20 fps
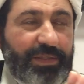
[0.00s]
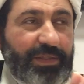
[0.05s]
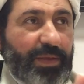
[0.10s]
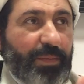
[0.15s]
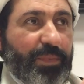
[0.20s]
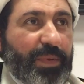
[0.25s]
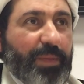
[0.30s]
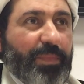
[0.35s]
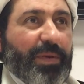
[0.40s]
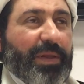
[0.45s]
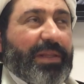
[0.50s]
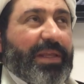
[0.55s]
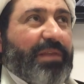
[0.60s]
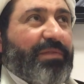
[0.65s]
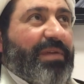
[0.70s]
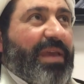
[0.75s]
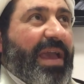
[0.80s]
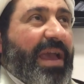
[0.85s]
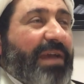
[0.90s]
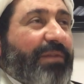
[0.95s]
the people that
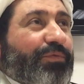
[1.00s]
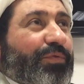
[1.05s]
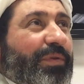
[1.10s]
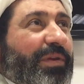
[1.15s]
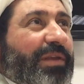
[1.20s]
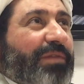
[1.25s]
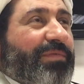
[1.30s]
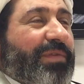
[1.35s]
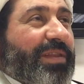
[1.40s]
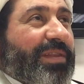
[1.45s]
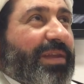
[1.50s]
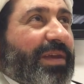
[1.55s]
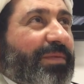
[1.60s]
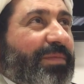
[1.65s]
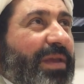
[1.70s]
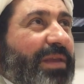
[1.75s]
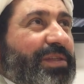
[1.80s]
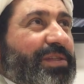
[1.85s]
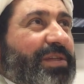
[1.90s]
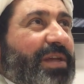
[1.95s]
we have to live with
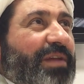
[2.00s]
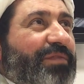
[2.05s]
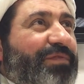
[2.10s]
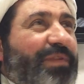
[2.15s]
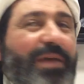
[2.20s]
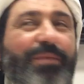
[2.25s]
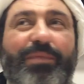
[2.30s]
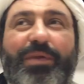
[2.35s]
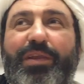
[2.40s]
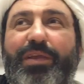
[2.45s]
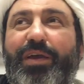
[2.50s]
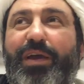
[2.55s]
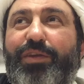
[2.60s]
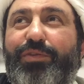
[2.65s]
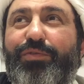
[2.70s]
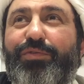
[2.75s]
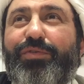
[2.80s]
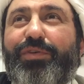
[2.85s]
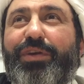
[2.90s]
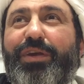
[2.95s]
them inside family, I
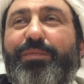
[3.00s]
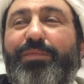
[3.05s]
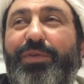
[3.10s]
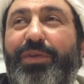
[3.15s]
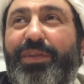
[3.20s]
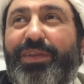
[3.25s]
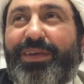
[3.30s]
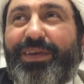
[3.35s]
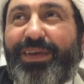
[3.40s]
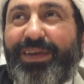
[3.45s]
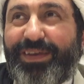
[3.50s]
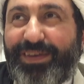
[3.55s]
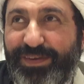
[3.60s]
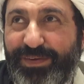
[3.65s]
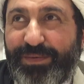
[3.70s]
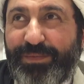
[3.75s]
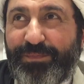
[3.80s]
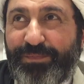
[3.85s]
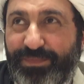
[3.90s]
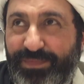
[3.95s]
don't know, community,
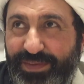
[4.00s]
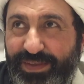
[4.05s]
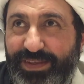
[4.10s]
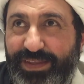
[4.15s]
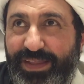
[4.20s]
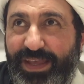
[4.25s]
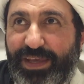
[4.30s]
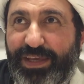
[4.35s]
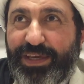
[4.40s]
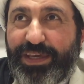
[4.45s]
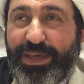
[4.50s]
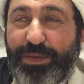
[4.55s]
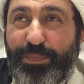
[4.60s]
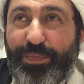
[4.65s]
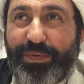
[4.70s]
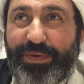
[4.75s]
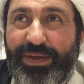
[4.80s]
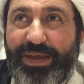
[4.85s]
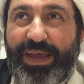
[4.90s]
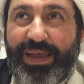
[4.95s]
they keep
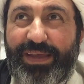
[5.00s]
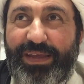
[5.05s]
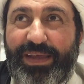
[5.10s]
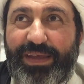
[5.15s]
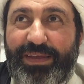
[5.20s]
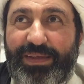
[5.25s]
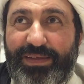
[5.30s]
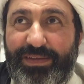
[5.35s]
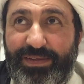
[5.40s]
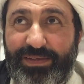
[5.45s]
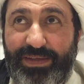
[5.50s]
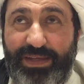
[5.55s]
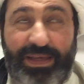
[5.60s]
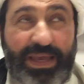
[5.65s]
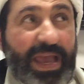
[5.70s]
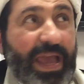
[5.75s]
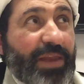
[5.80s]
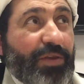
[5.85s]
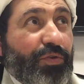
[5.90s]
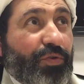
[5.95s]

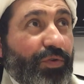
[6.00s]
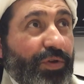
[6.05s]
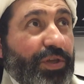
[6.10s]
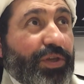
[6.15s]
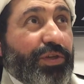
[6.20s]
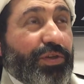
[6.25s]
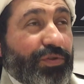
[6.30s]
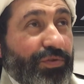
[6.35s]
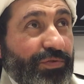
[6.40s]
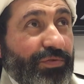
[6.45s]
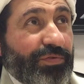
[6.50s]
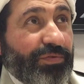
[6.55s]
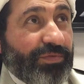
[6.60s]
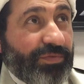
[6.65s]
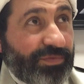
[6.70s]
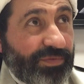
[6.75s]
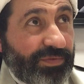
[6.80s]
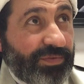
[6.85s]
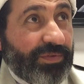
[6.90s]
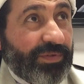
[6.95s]
annoying you.
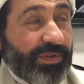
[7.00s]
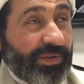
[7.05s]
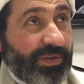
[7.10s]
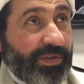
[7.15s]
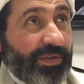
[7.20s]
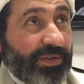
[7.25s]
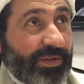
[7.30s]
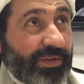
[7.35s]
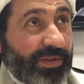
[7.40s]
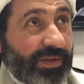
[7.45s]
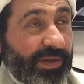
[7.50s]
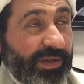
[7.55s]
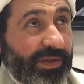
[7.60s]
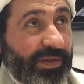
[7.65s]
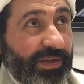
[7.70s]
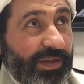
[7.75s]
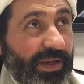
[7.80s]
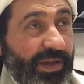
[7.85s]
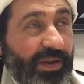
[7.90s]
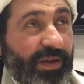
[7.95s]

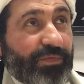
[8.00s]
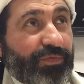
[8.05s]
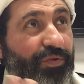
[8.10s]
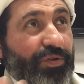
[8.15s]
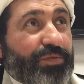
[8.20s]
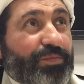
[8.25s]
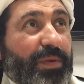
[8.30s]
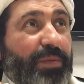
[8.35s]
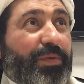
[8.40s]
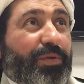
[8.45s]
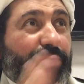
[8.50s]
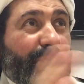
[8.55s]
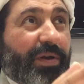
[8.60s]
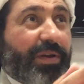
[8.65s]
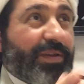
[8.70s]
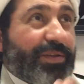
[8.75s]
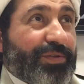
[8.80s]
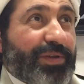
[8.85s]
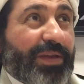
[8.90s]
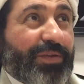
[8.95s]
And of course, maybe you
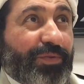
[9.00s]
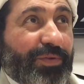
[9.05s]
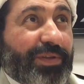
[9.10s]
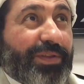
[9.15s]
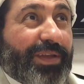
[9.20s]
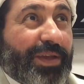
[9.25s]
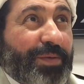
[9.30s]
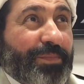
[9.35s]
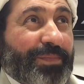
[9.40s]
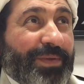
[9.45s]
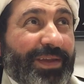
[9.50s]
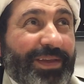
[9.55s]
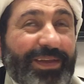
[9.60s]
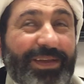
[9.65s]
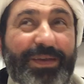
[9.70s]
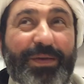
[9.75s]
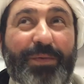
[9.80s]
are also annoying them.